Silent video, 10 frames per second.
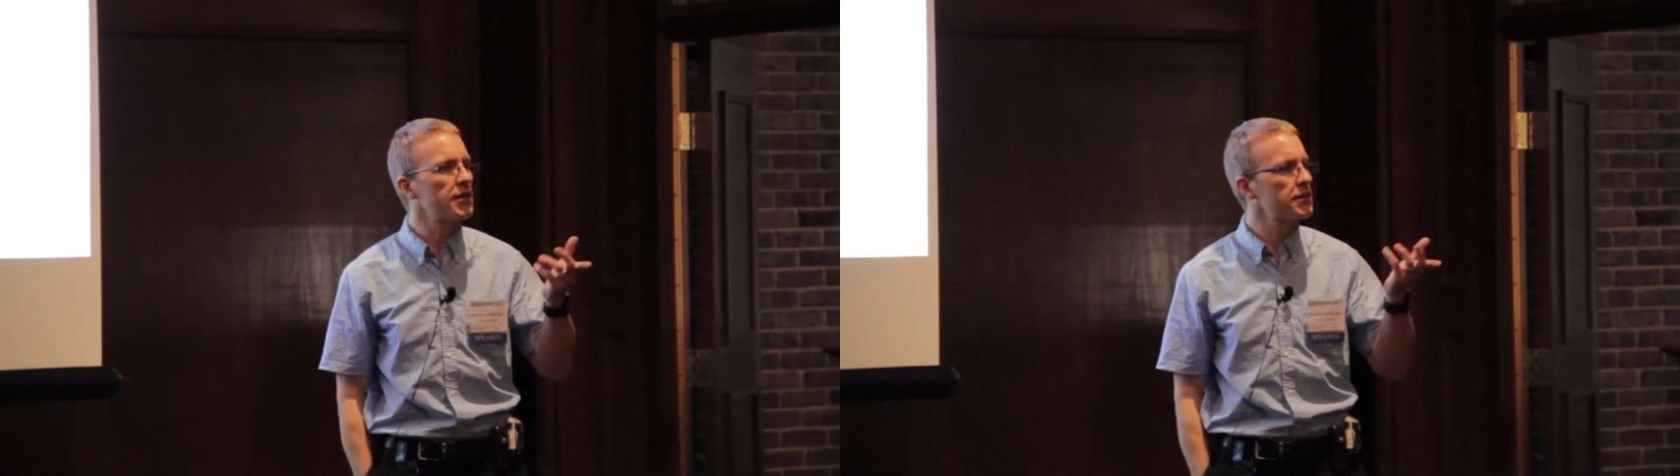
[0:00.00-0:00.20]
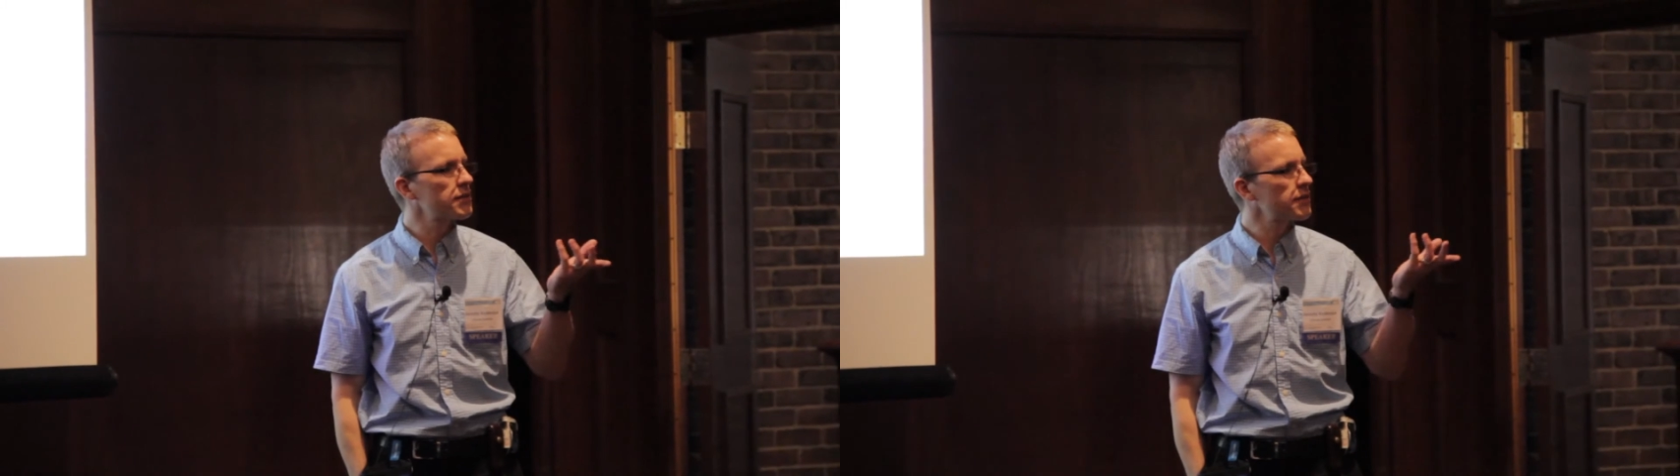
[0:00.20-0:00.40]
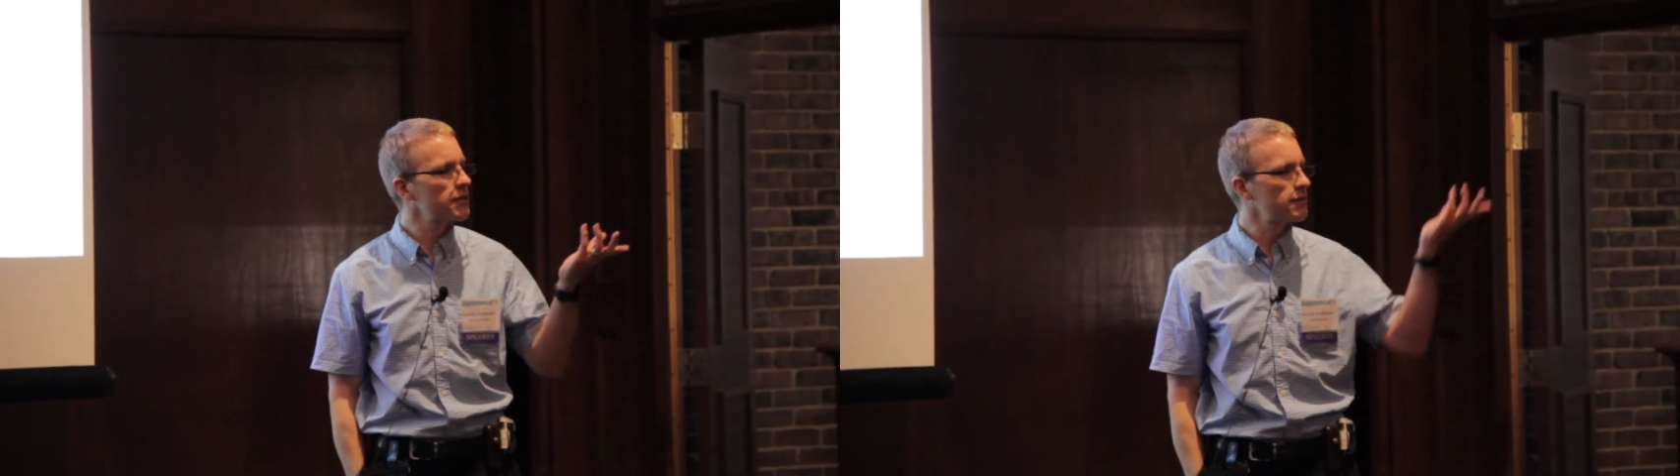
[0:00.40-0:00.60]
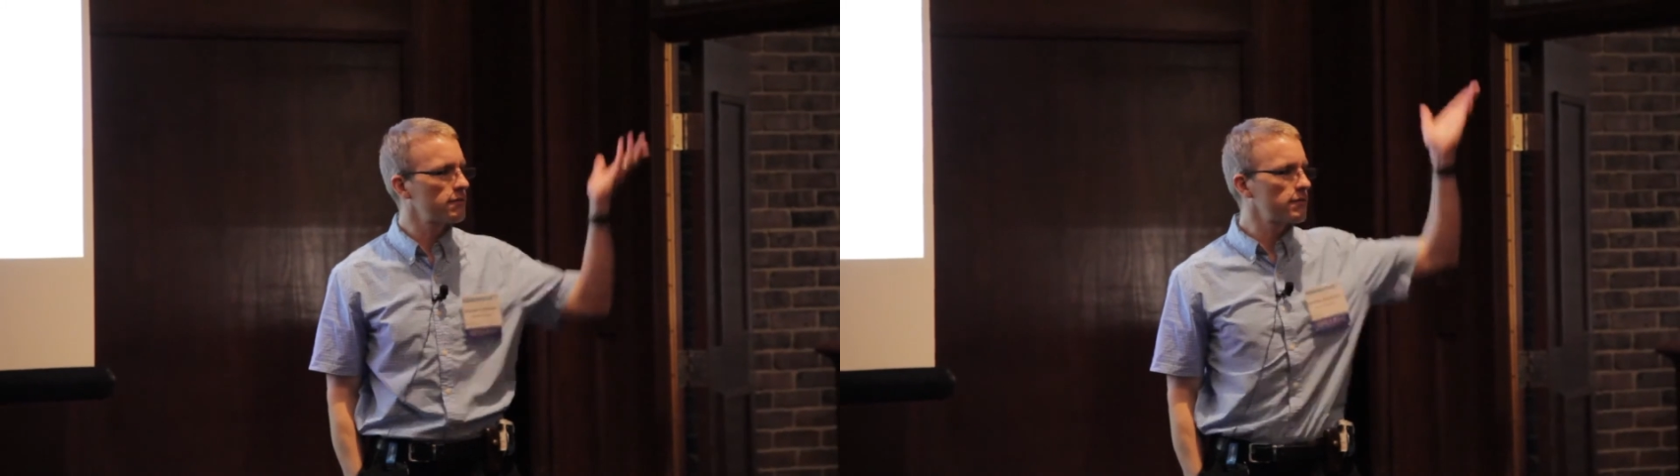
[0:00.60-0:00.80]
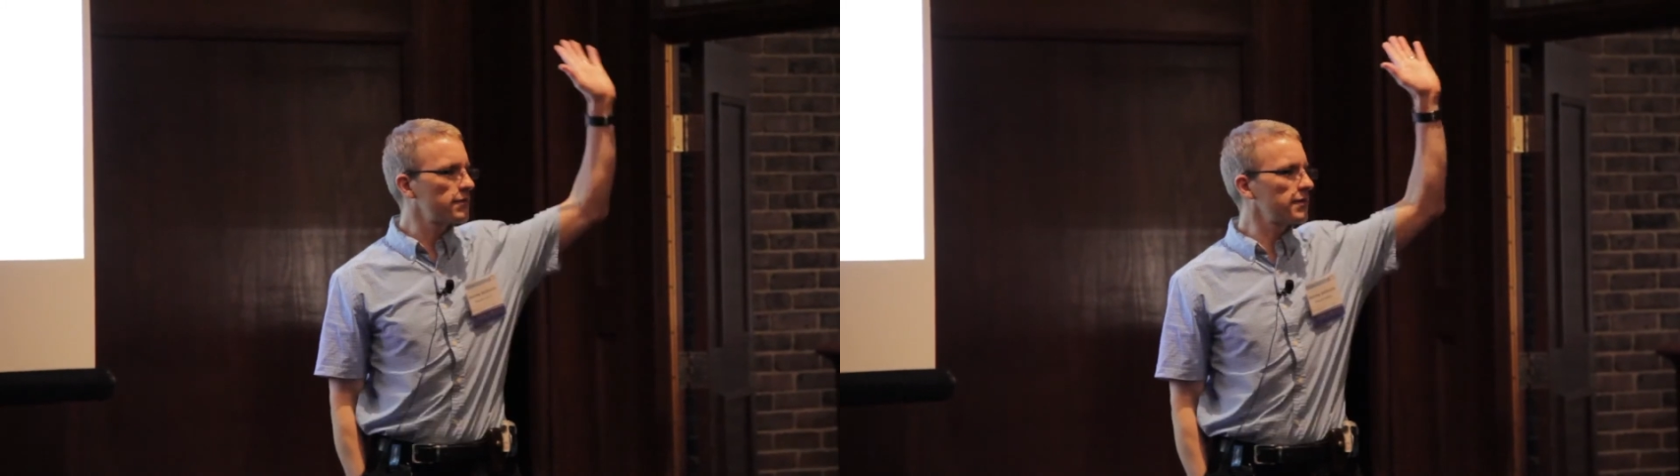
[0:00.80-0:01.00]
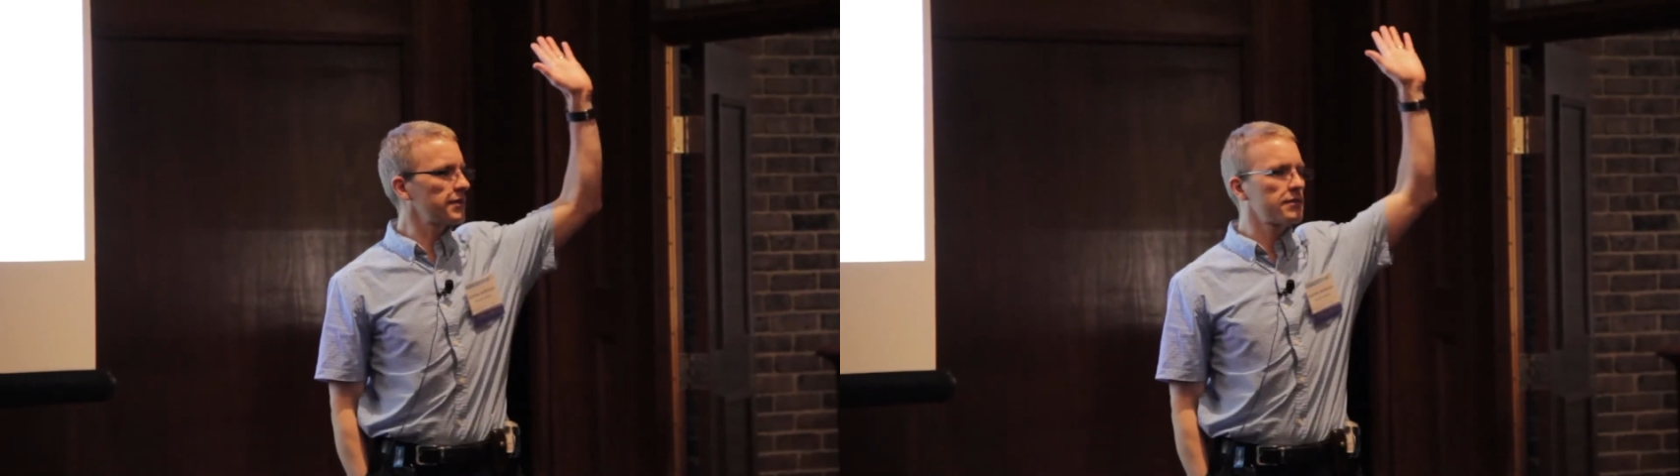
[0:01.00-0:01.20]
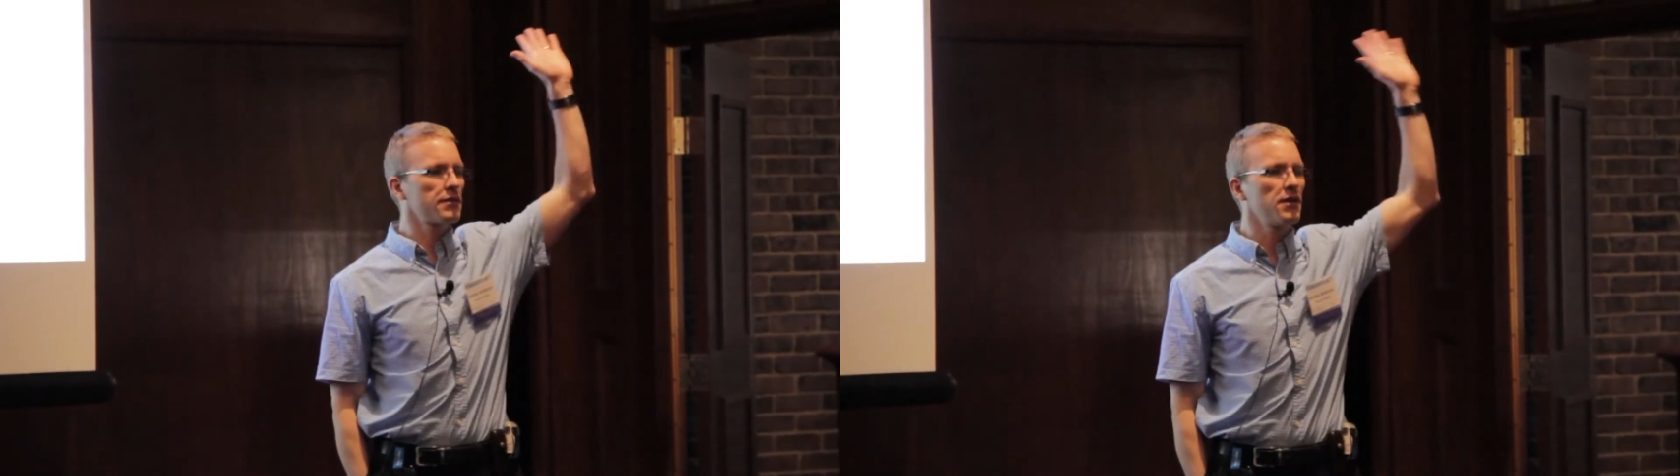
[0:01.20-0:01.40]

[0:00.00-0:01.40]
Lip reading: is? I said,